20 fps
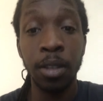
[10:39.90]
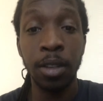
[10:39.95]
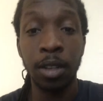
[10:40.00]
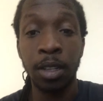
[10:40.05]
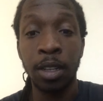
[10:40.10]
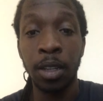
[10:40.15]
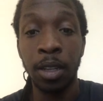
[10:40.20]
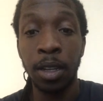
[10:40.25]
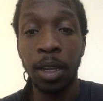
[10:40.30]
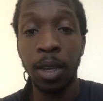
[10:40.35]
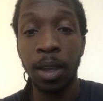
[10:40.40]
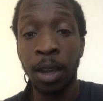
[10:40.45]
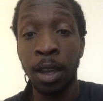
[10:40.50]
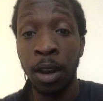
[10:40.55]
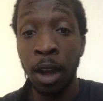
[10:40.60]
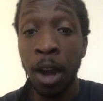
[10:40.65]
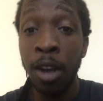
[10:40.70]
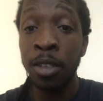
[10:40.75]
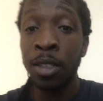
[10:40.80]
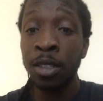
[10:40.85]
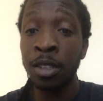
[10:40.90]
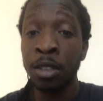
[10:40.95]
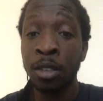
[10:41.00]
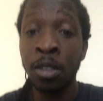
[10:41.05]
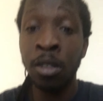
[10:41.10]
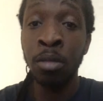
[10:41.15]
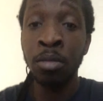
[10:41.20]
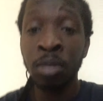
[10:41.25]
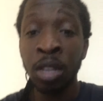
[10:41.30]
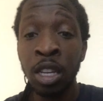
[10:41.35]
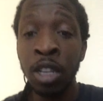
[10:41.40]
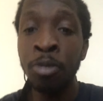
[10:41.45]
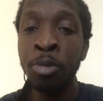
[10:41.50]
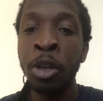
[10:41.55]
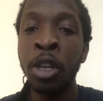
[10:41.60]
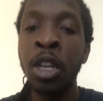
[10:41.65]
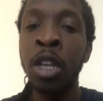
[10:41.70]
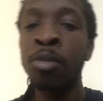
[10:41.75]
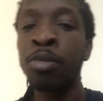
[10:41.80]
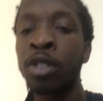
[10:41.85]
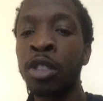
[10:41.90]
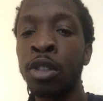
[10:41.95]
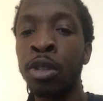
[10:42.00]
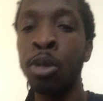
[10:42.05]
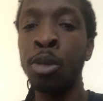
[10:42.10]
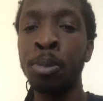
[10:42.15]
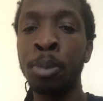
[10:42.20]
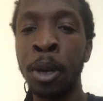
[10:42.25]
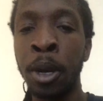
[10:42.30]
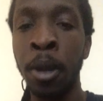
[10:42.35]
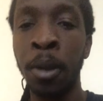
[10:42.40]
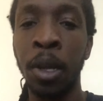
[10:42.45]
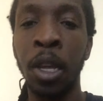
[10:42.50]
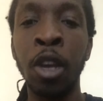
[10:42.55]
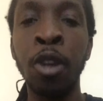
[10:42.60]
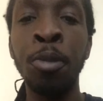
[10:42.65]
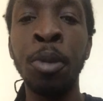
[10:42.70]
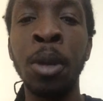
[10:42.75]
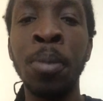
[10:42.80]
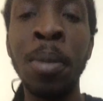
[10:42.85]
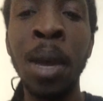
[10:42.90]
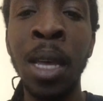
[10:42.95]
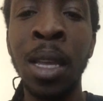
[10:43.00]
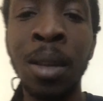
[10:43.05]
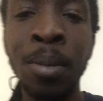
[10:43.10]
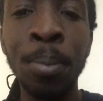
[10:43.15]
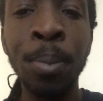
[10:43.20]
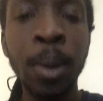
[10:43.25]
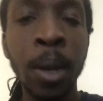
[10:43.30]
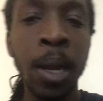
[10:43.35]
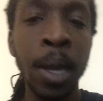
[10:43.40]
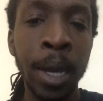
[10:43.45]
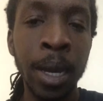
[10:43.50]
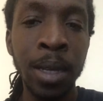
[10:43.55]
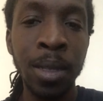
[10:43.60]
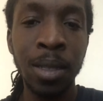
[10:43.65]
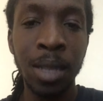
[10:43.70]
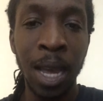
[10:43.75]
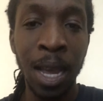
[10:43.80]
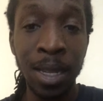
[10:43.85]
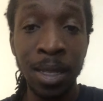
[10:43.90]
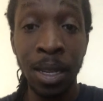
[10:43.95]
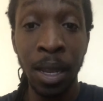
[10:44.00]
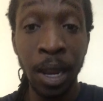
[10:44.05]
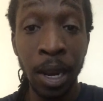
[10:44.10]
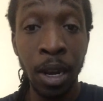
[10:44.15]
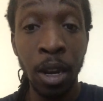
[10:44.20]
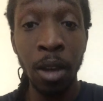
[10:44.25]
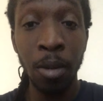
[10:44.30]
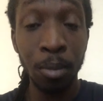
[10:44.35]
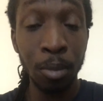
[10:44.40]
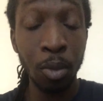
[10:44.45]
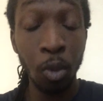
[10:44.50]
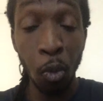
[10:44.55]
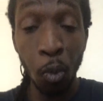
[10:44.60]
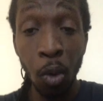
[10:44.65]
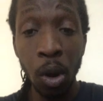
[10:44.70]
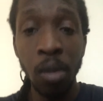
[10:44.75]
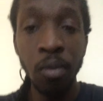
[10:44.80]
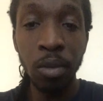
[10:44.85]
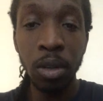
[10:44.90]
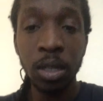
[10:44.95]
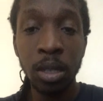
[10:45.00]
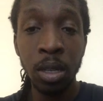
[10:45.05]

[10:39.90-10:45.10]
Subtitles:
In our system, he'll be a number two, but he'll be making plays as a number one receiver.